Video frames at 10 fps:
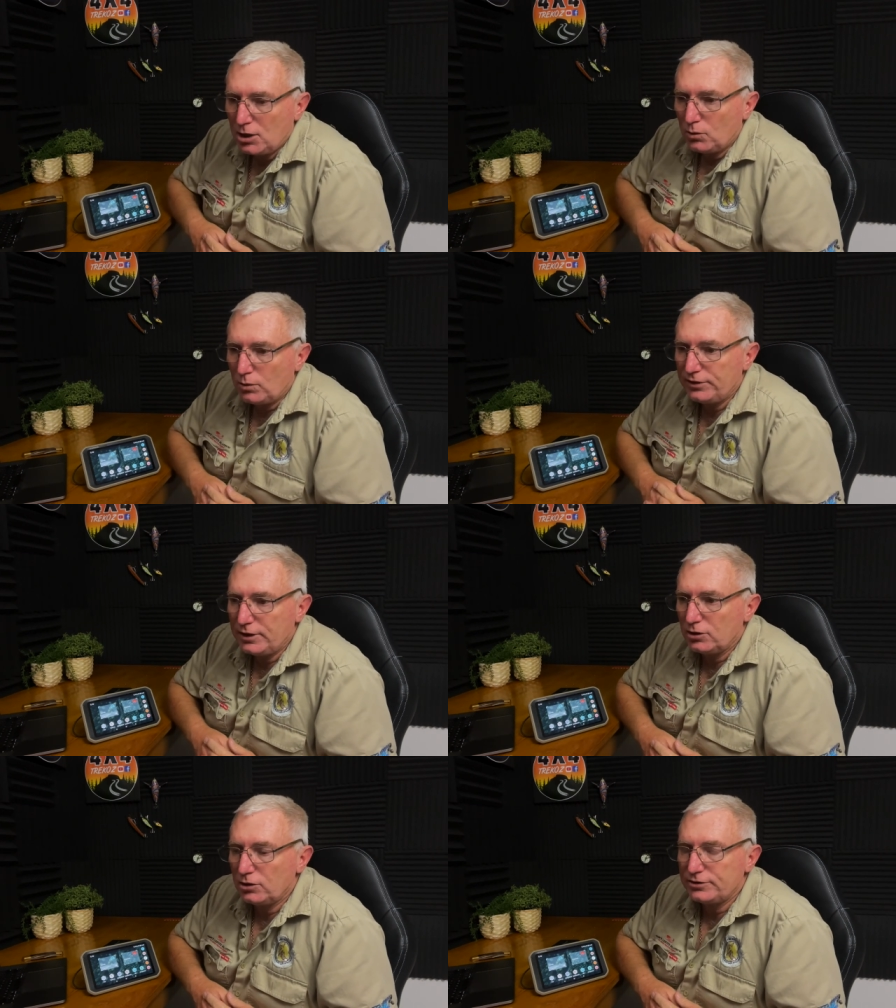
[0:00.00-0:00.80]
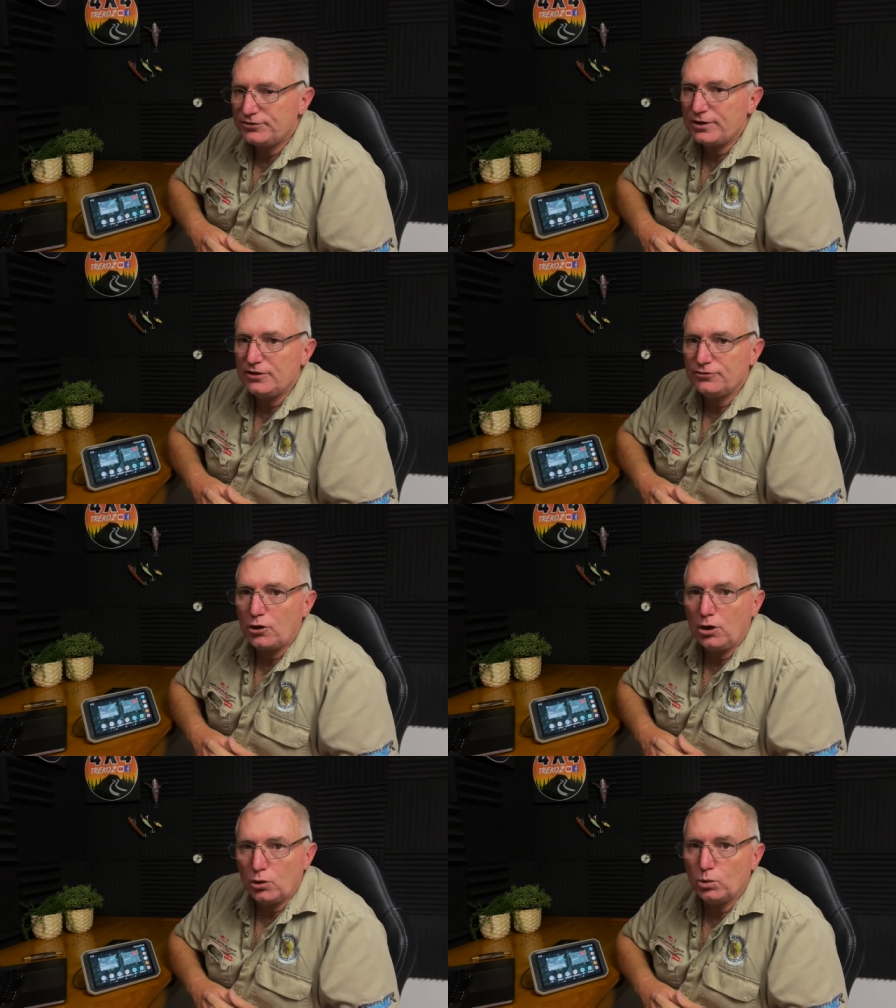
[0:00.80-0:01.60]
one thing I'd like to say is
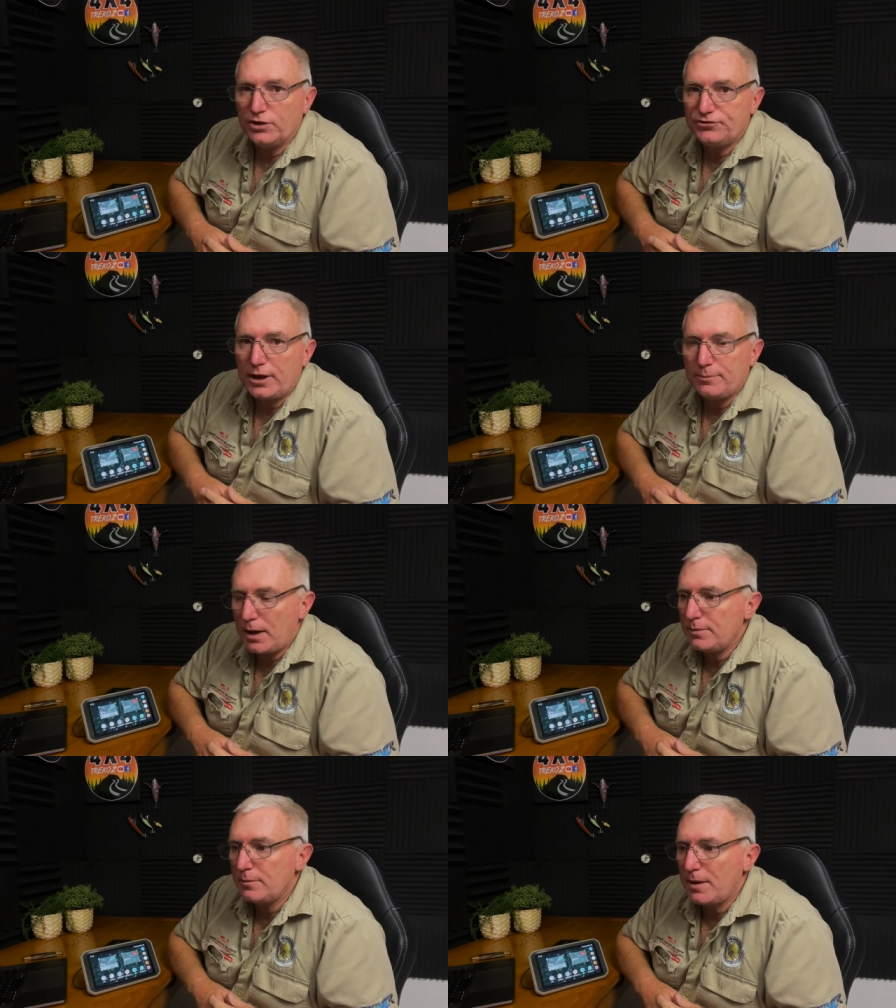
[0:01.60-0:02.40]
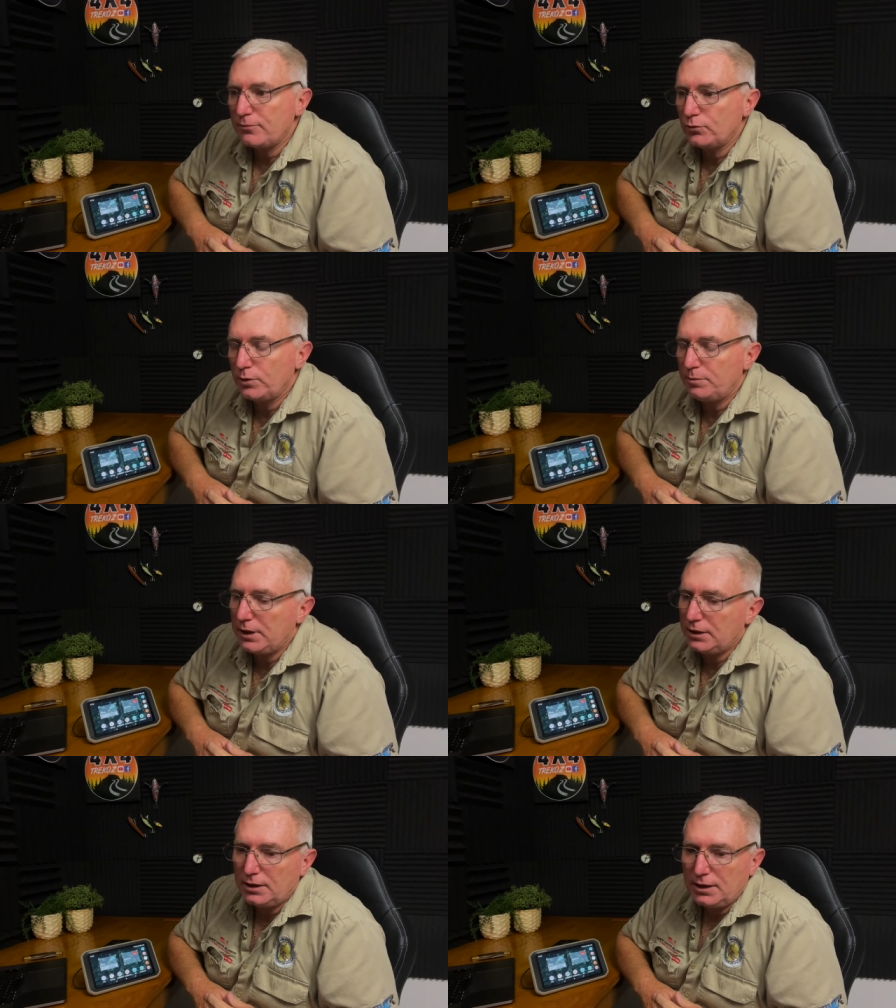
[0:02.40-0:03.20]
I always take paper maps with
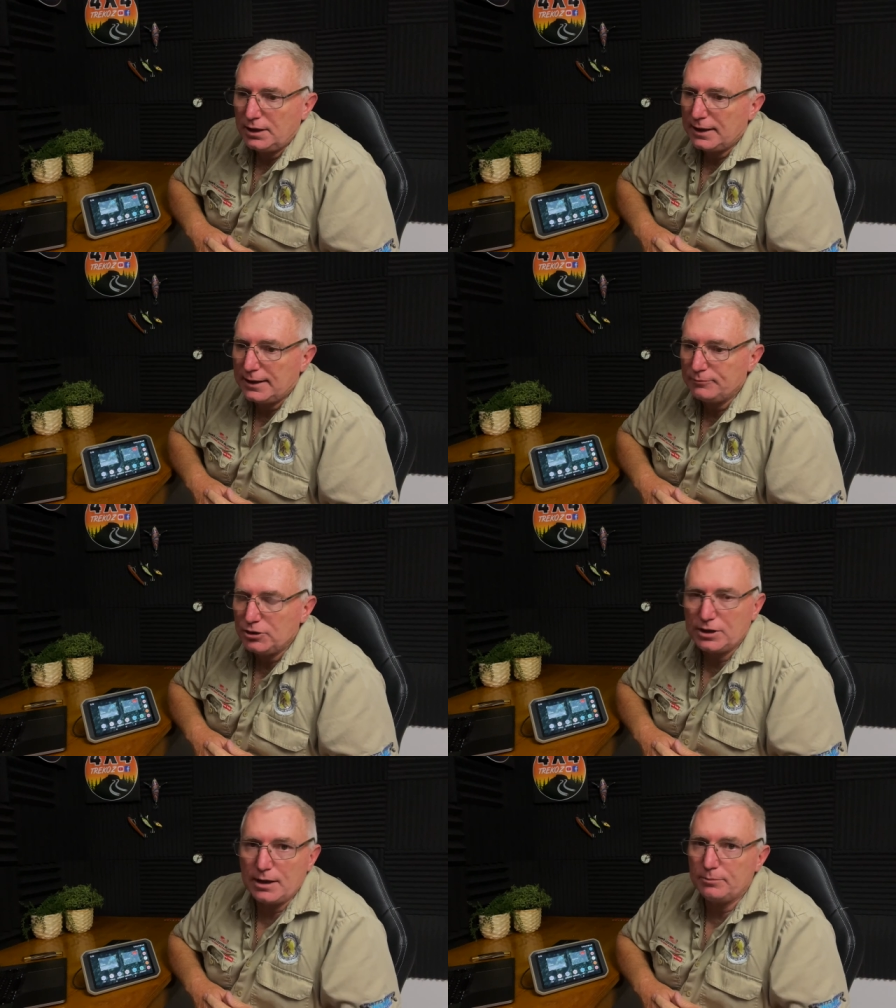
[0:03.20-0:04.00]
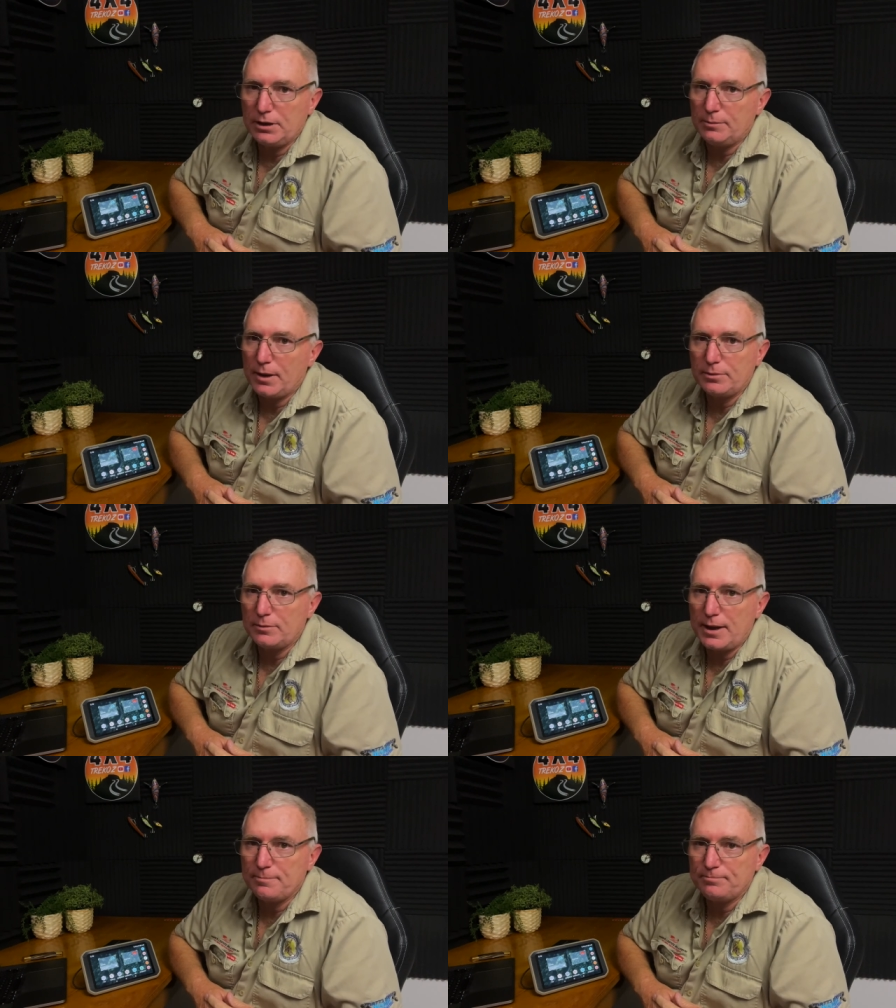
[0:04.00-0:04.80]
me. Um, you can't beat a paper
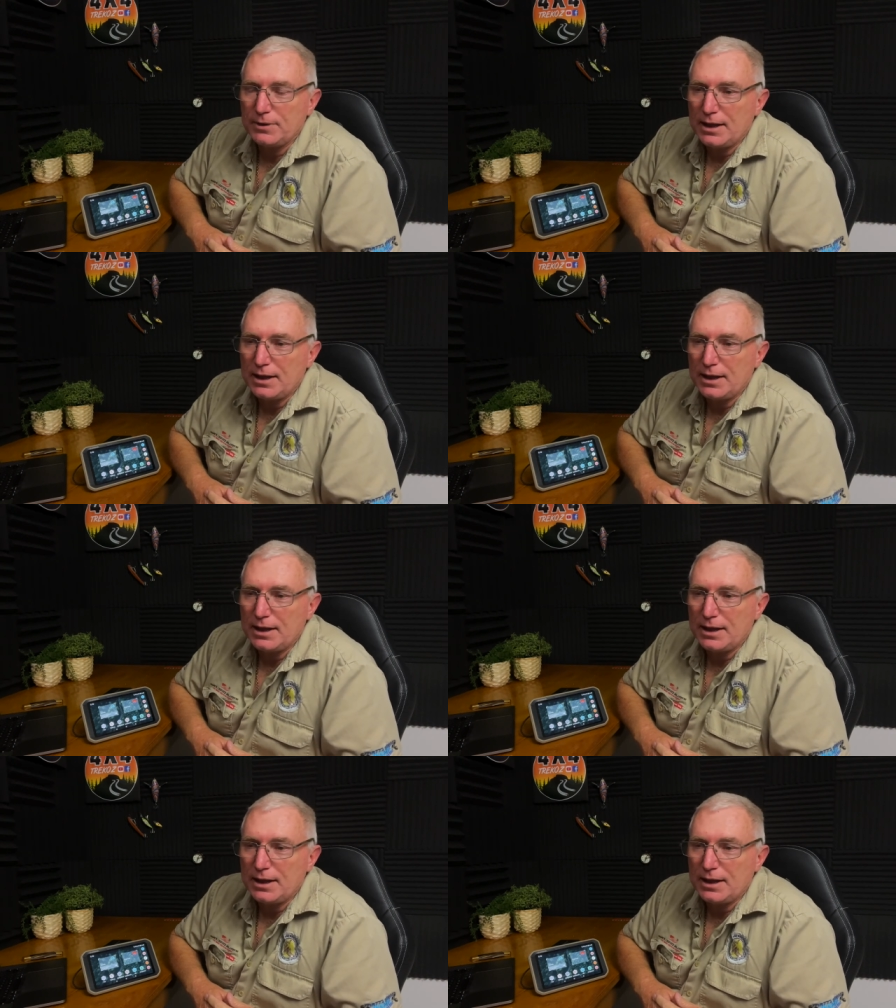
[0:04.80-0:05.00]
map.